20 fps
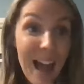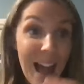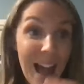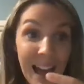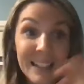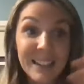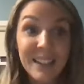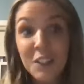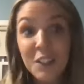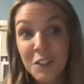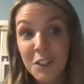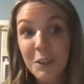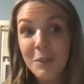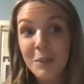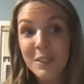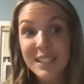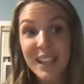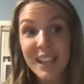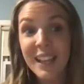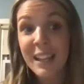I literally
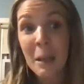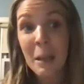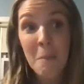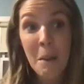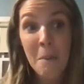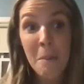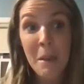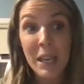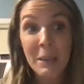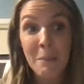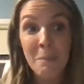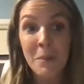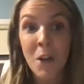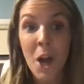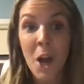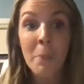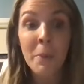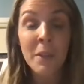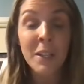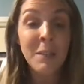was like, am I making
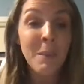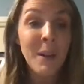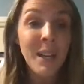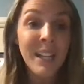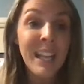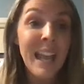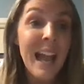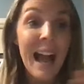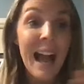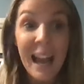Monopoly money?